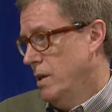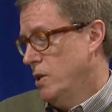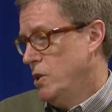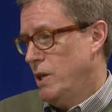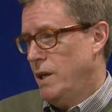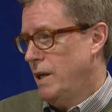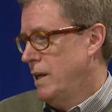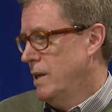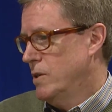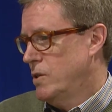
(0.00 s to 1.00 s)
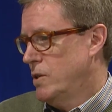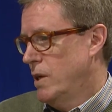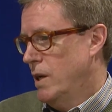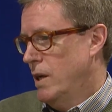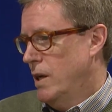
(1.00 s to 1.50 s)
She is
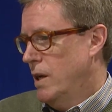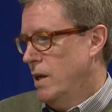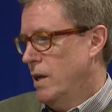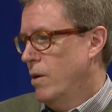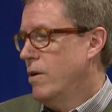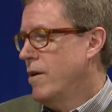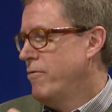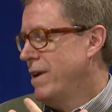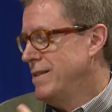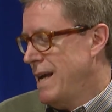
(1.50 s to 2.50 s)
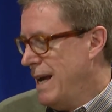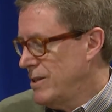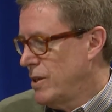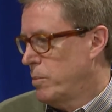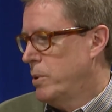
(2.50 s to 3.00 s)
a fantastic